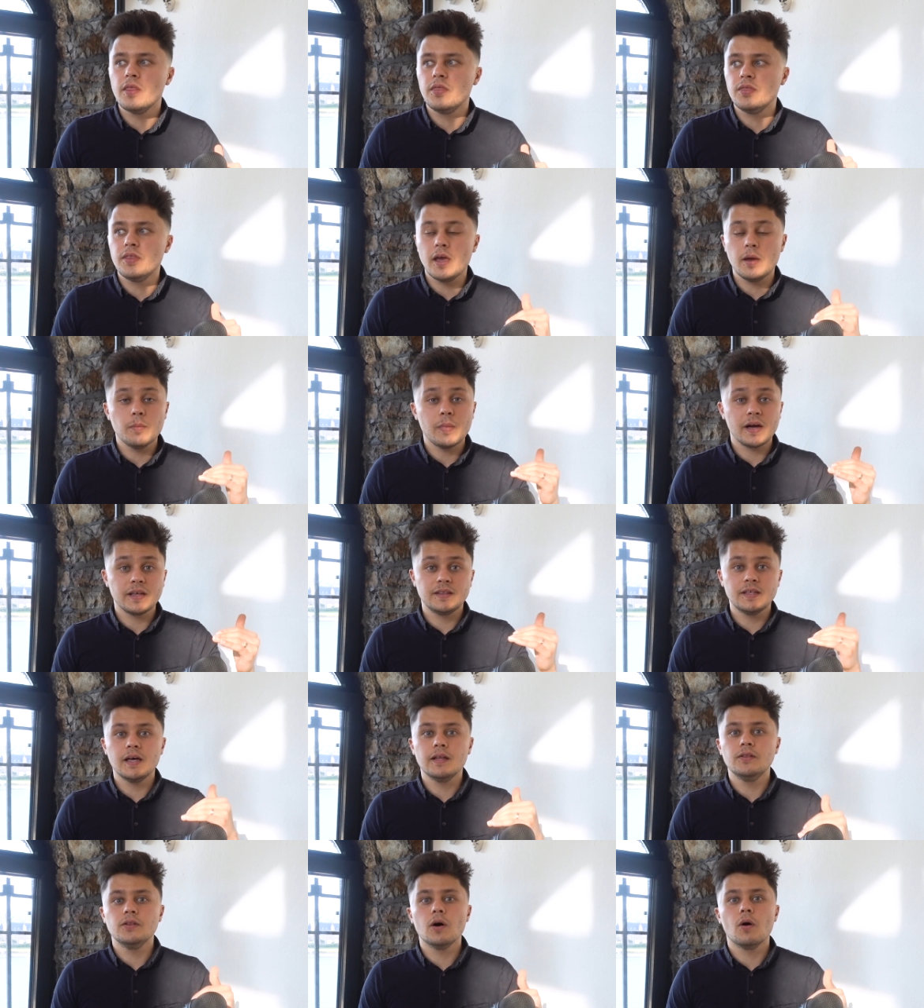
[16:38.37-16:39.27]
they might
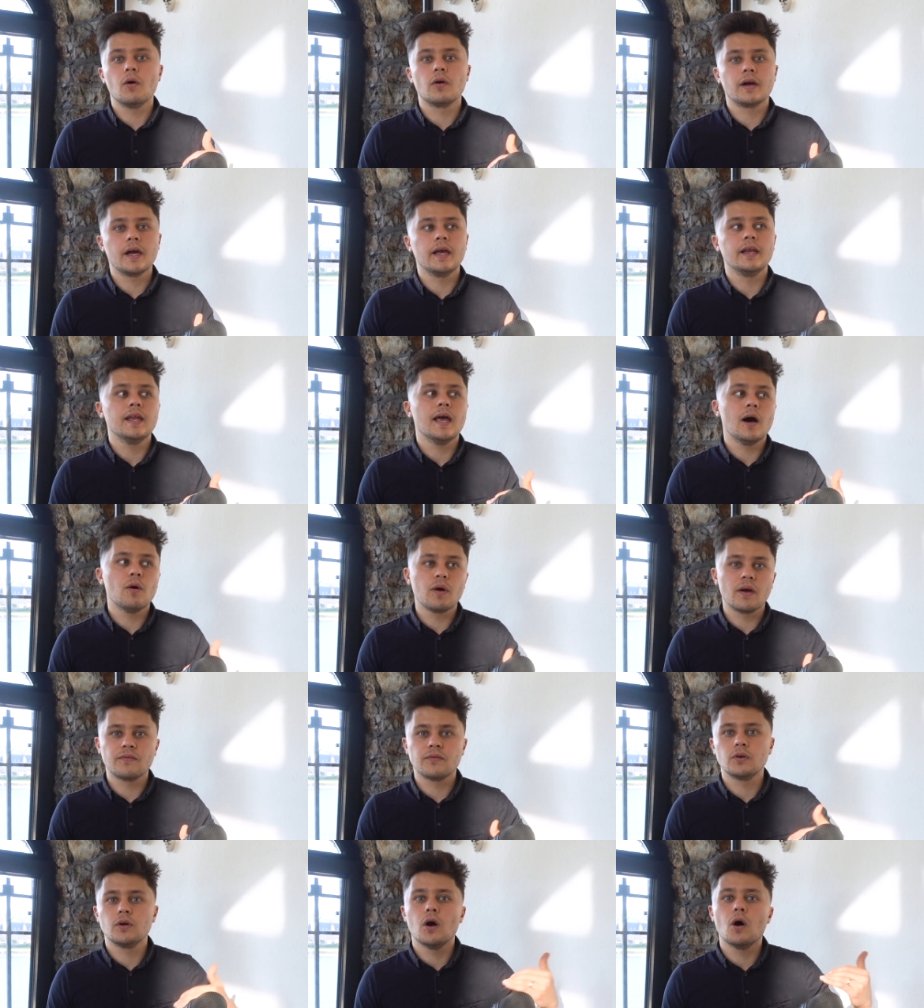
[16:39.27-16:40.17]
then know, okay, now we
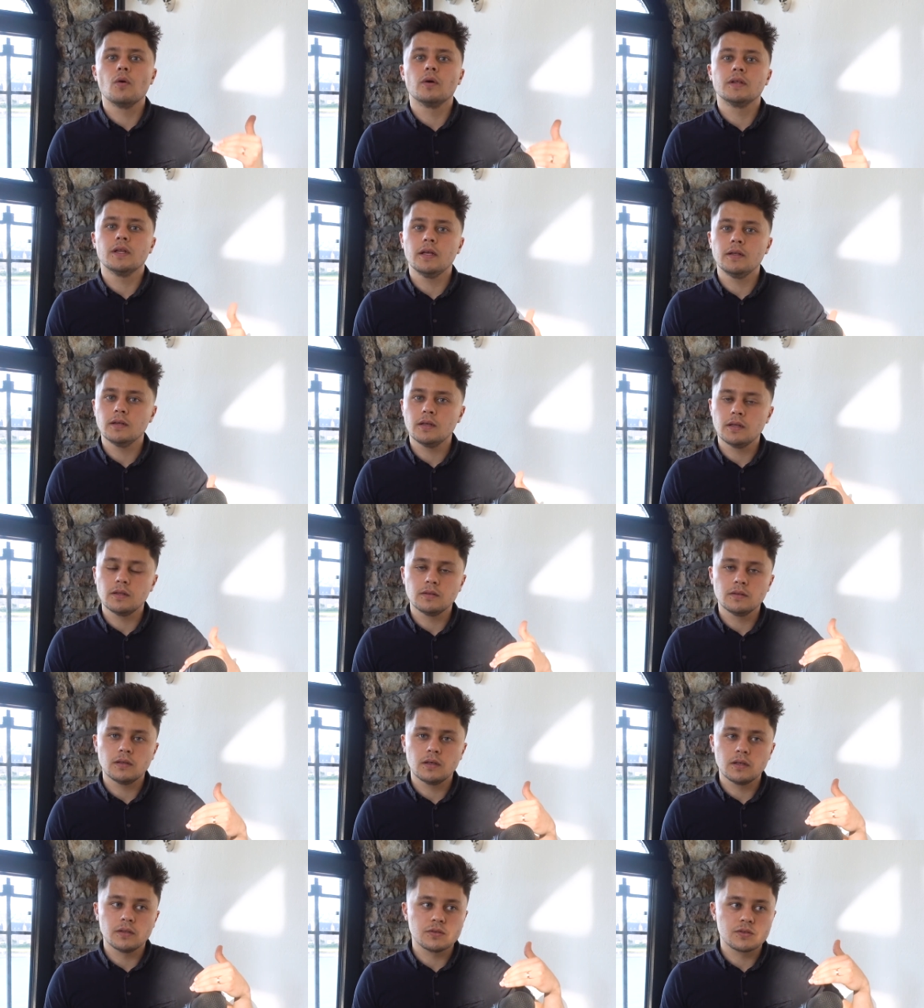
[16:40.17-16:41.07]
have to go
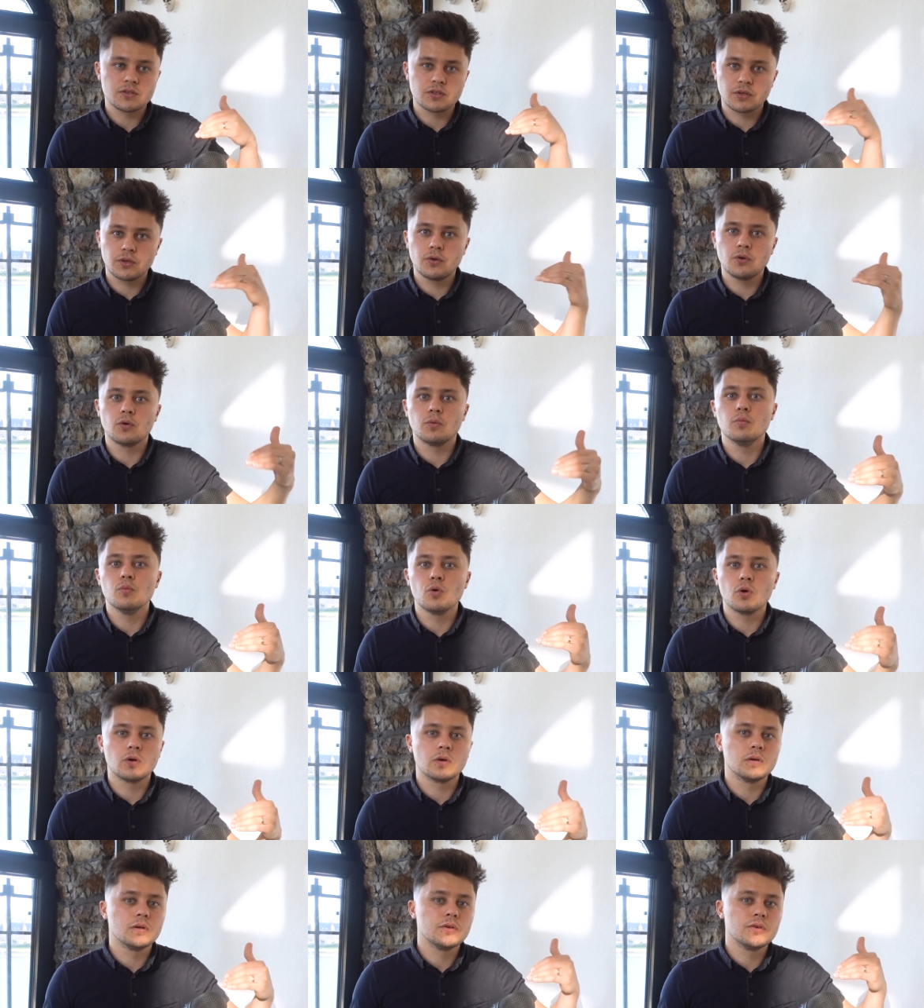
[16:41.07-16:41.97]
and secure
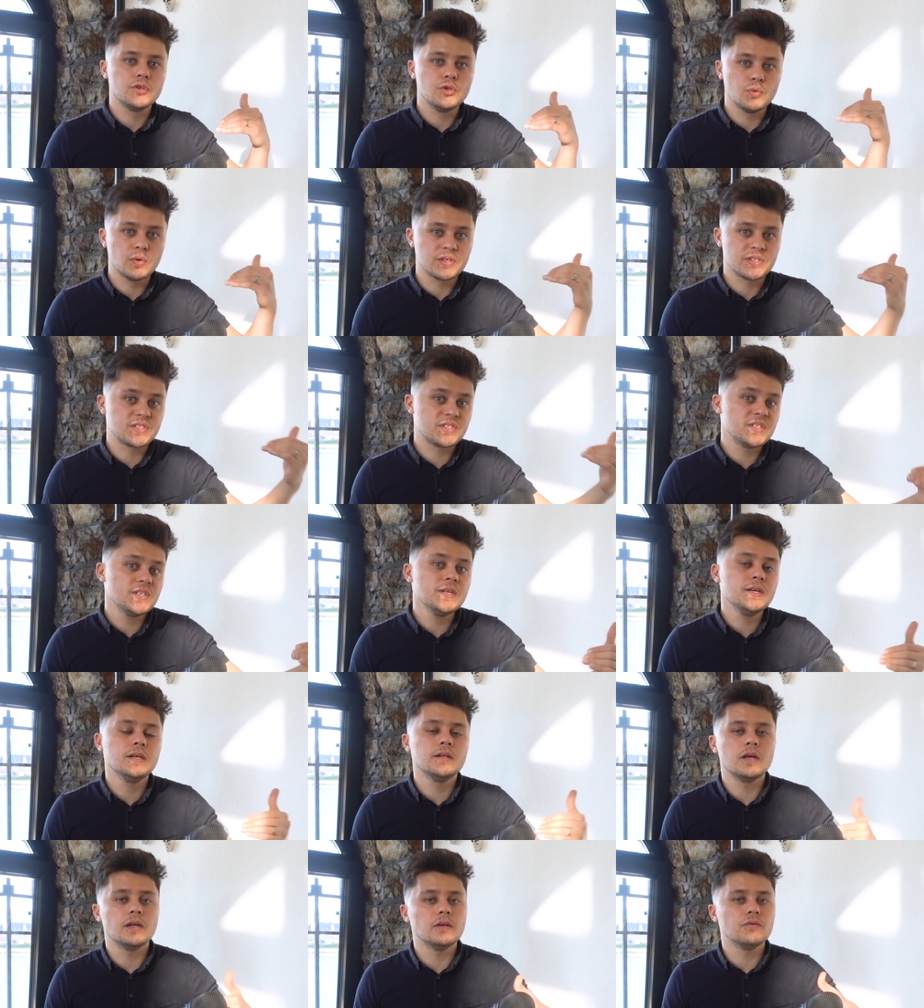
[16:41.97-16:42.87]
more UST
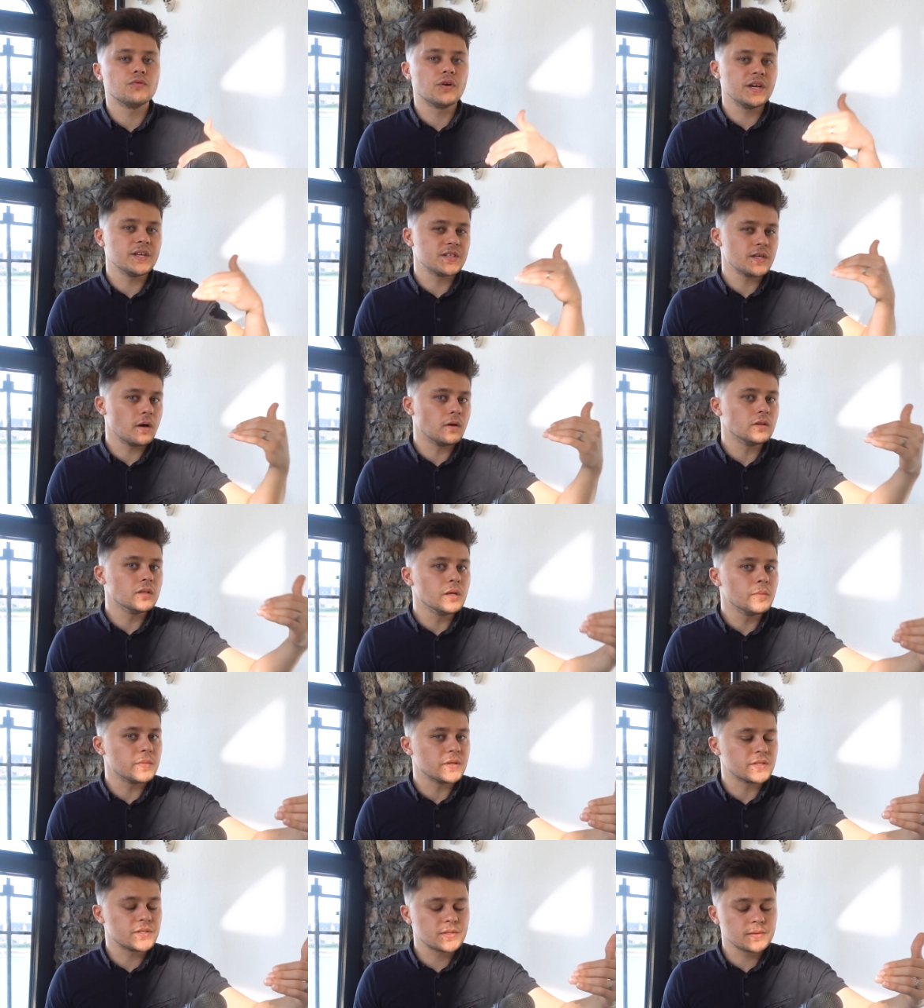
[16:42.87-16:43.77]
and raise our
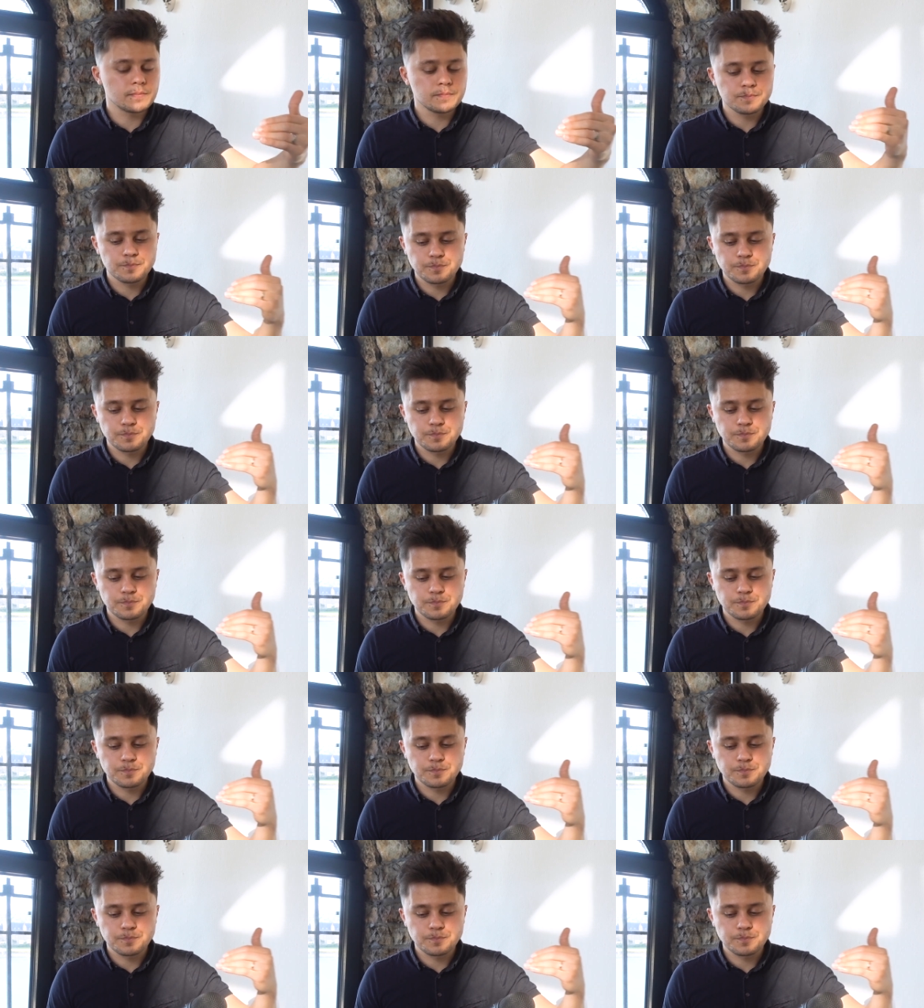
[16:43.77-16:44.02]
limits.